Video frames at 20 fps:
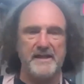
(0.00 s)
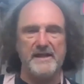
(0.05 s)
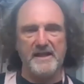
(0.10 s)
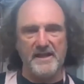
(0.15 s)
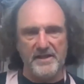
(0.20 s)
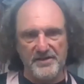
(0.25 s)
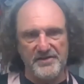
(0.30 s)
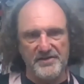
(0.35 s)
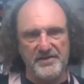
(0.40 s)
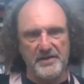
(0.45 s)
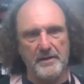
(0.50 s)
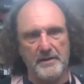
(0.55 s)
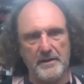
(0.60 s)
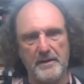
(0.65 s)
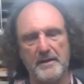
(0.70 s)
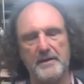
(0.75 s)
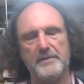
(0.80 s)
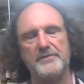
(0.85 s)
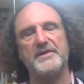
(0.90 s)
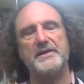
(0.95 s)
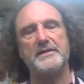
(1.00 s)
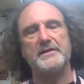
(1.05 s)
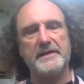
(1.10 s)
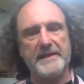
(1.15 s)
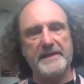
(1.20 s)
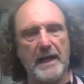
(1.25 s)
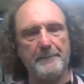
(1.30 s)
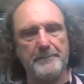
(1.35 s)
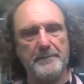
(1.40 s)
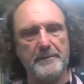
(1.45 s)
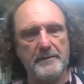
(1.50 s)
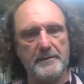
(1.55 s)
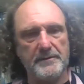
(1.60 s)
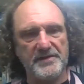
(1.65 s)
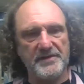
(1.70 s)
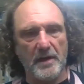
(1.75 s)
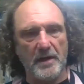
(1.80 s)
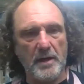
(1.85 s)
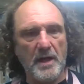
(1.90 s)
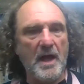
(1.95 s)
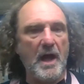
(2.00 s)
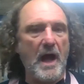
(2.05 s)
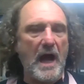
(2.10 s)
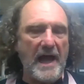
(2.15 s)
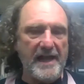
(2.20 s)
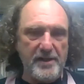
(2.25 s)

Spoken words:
it is to clean up. So sure.